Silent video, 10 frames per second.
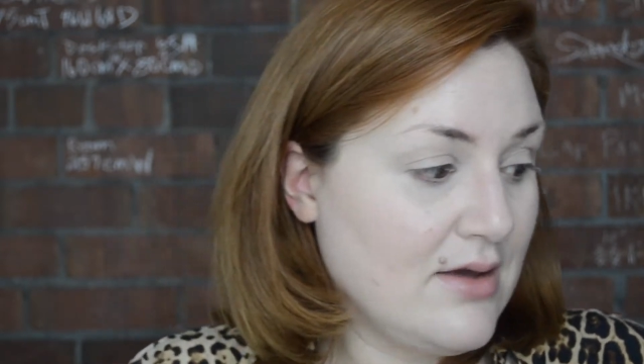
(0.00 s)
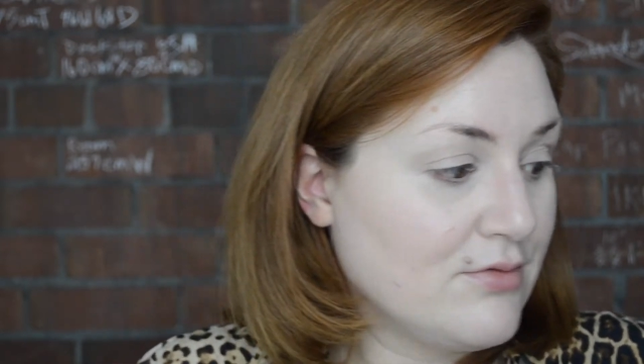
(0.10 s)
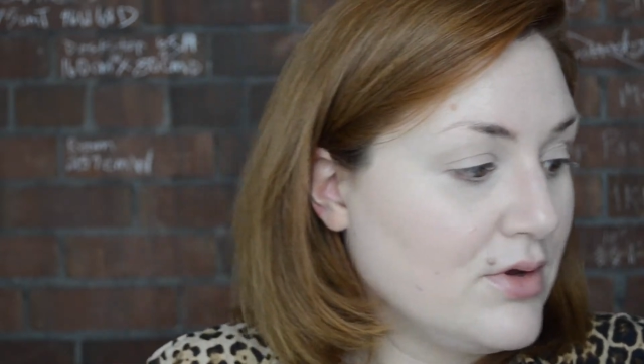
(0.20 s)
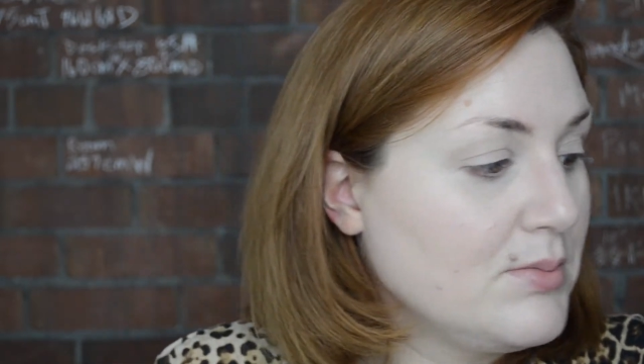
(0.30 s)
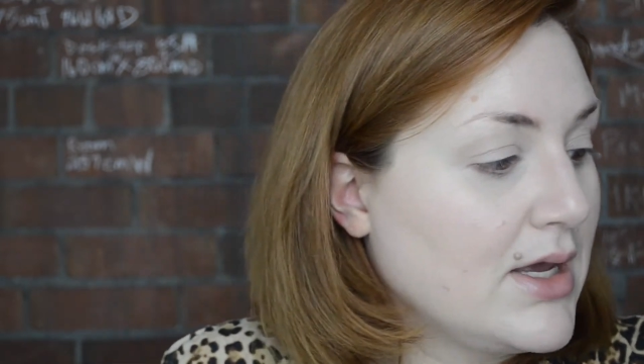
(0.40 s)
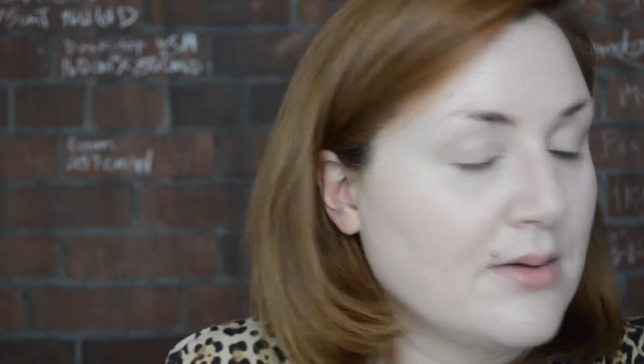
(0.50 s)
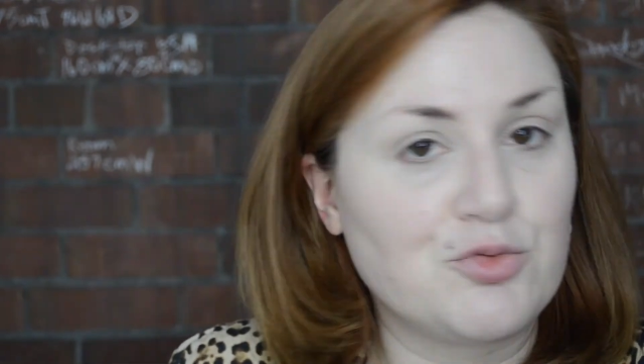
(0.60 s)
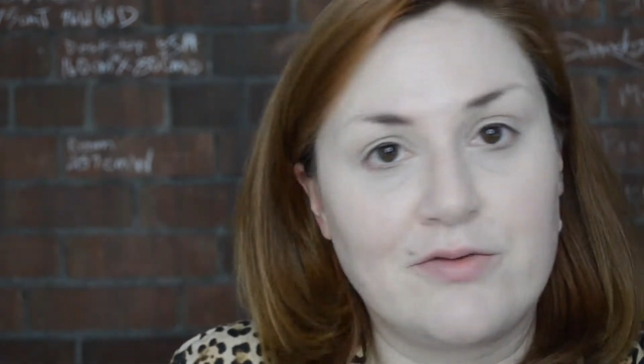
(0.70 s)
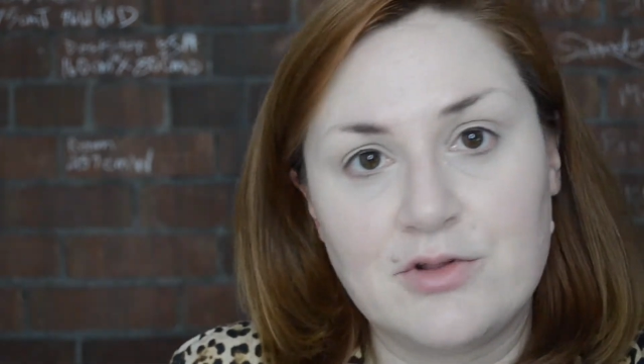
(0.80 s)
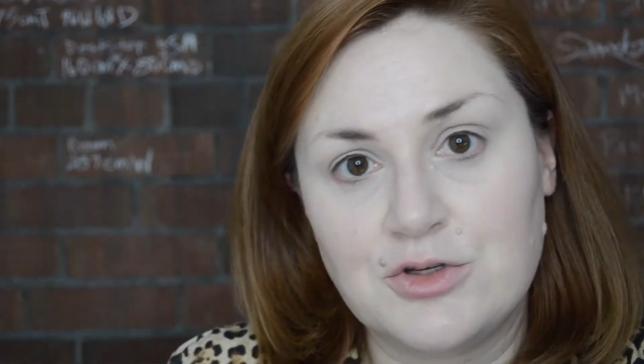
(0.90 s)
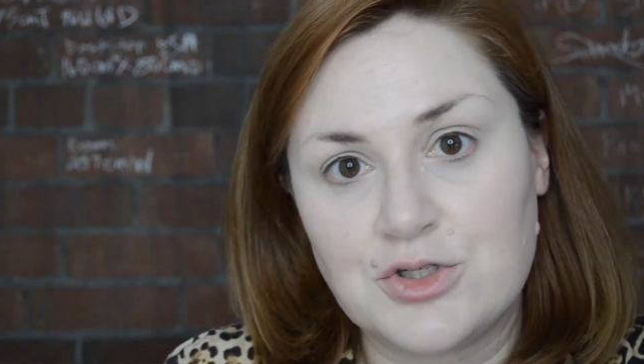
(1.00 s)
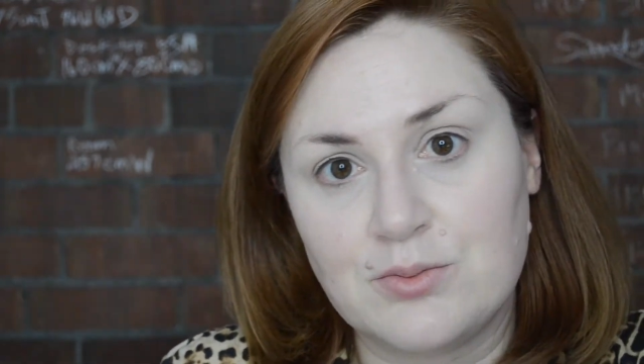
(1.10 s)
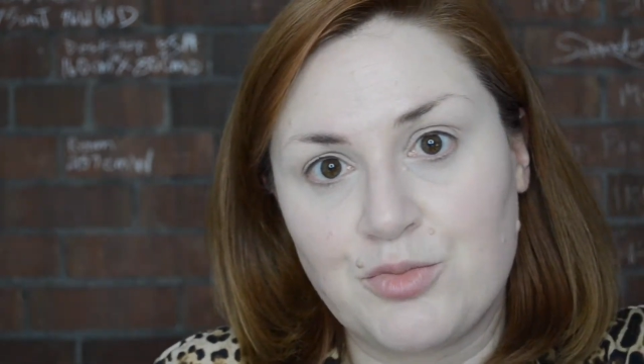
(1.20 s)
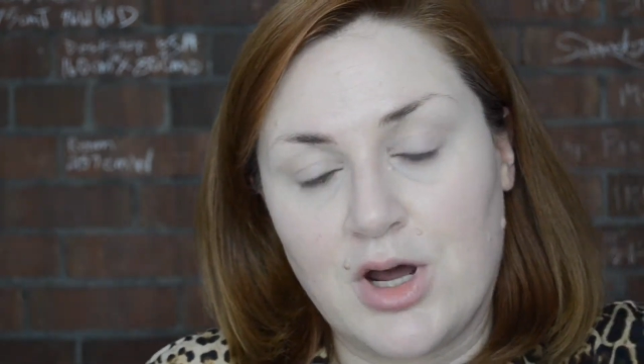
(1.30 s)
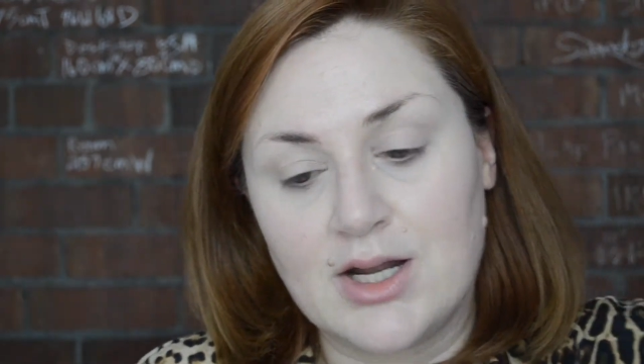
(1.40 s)
every Makeup
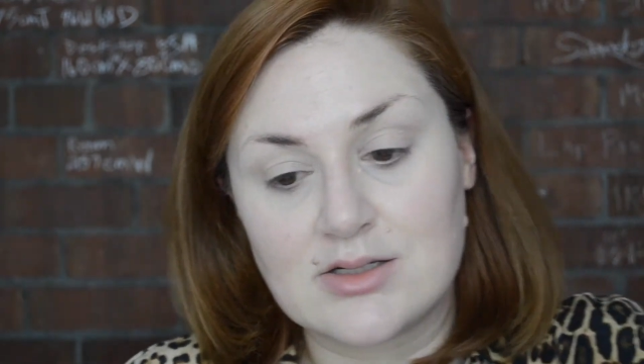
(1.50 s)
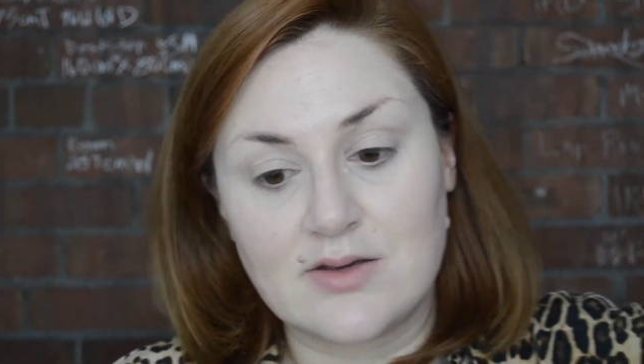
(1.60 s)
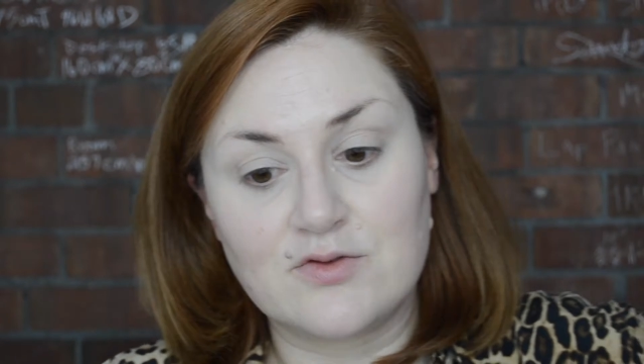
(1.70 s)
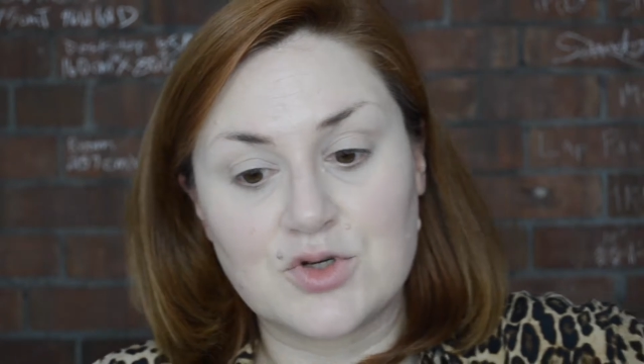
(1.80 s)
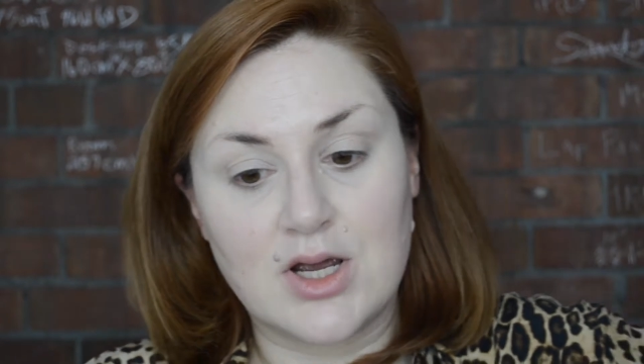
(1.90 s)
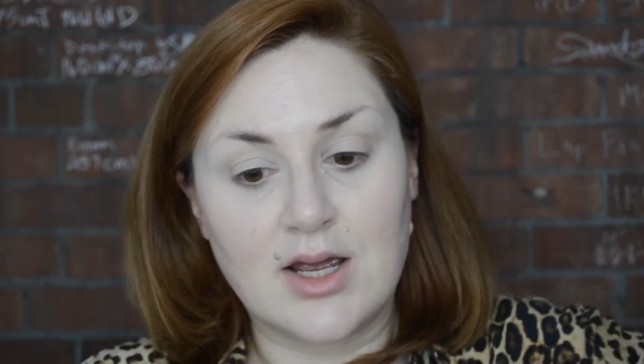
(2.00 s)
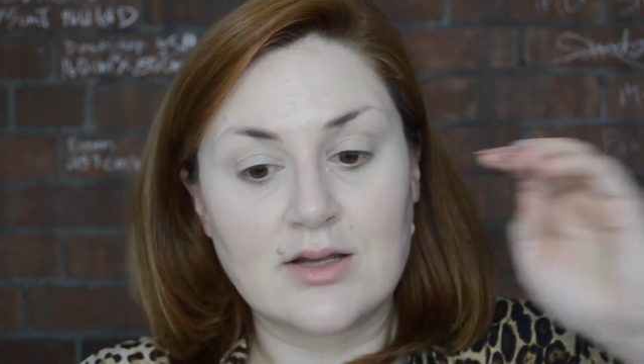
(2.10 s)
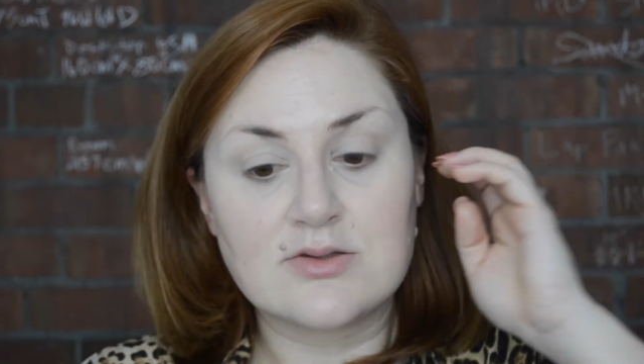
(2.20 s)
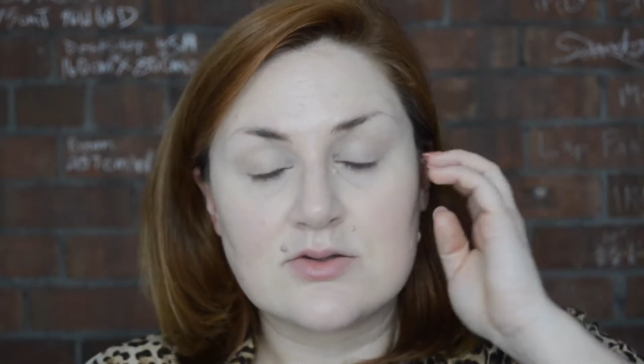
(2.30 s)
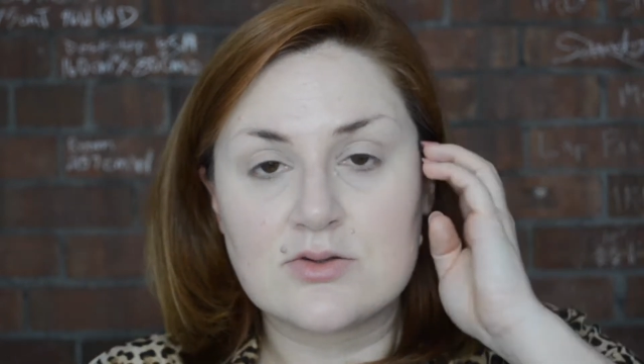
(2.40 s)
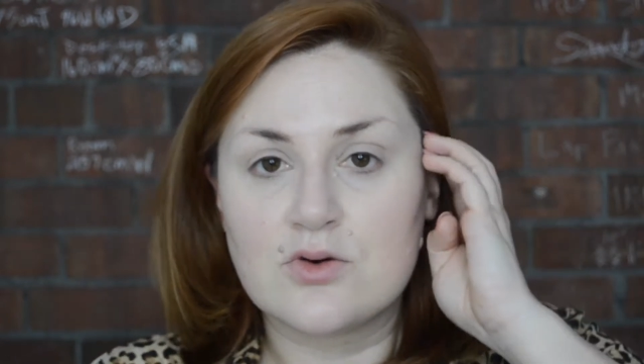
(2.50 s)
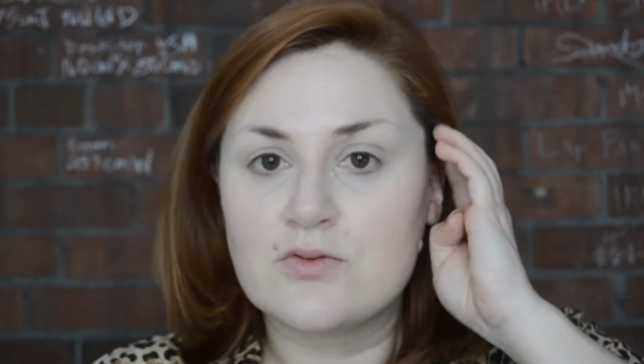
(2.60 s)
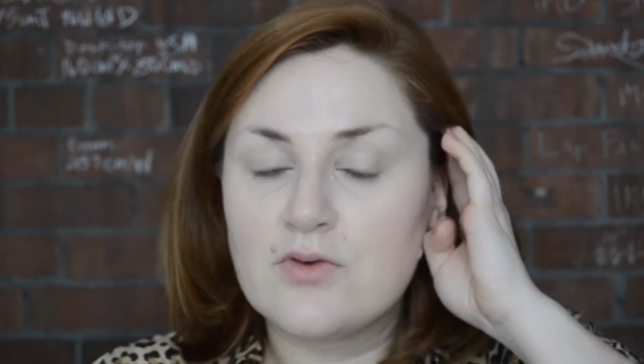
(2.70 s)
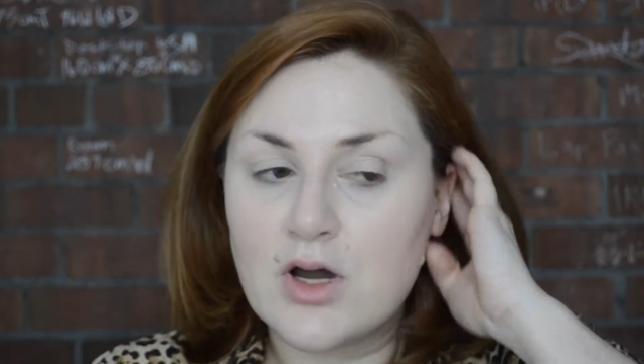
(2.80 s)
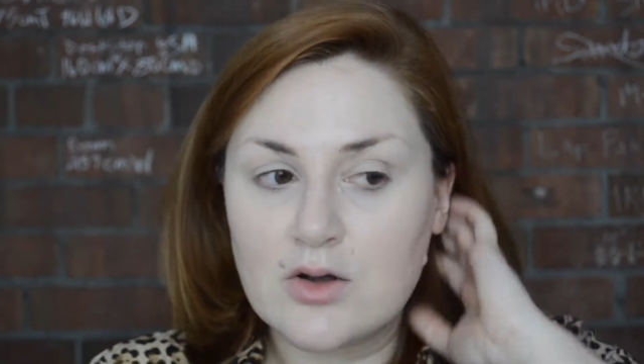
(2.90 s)
Revolution product I've tried so
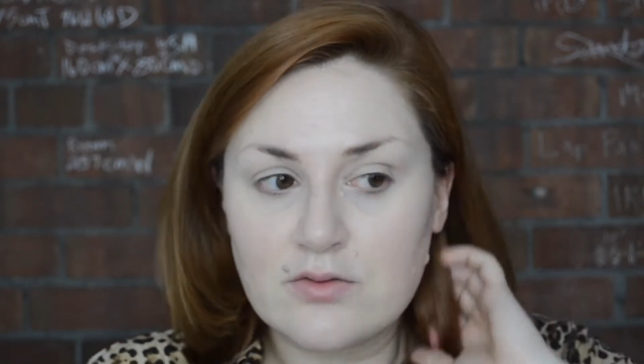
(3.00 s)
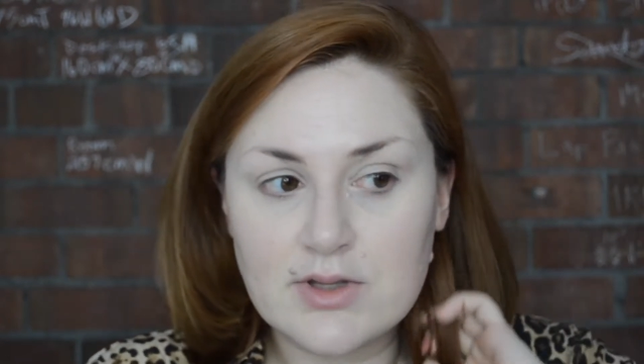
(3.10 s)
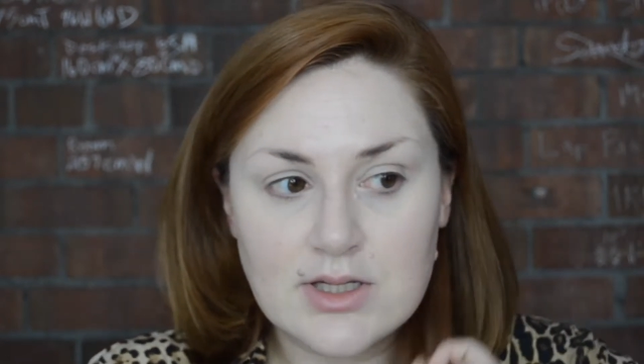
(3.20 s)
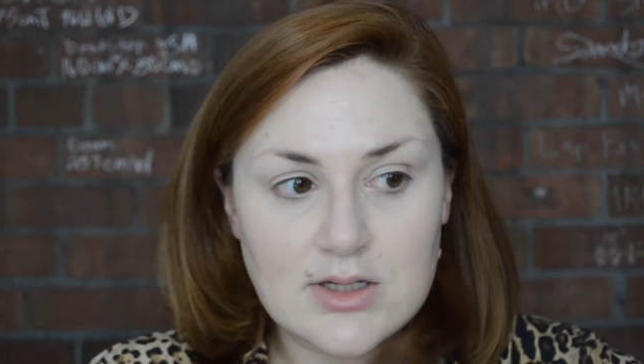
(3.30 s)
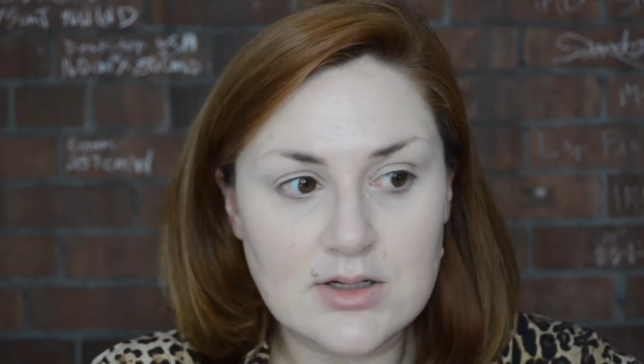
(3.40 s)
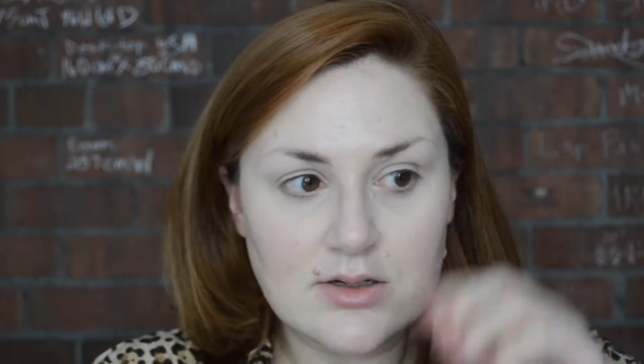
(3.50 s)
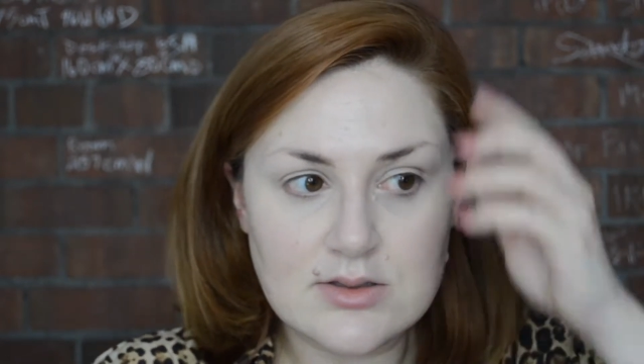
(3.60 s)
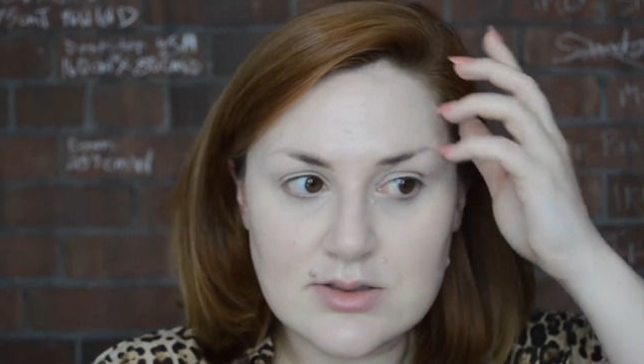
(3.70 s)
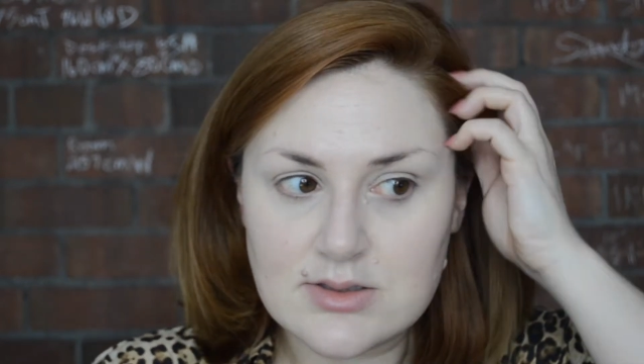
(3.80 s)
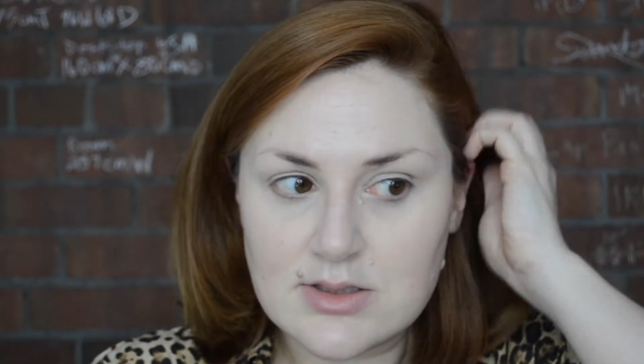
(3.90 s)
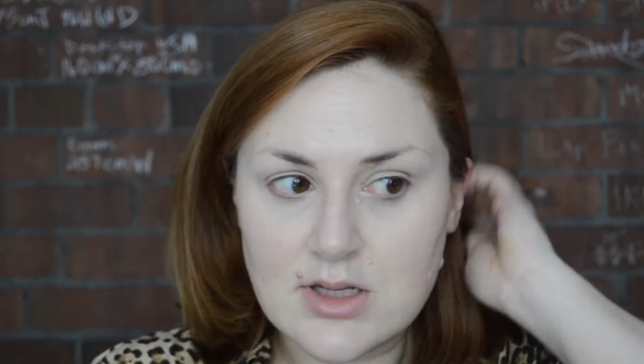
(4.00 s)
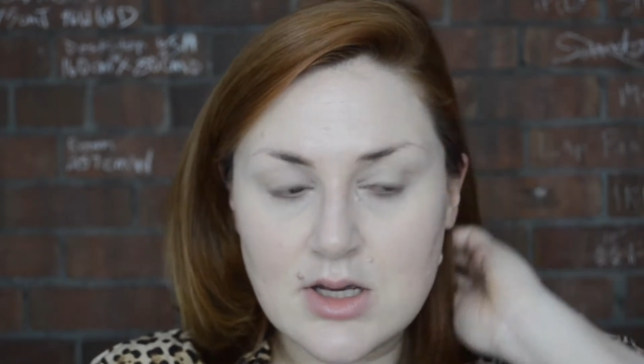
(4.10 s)
far over the years,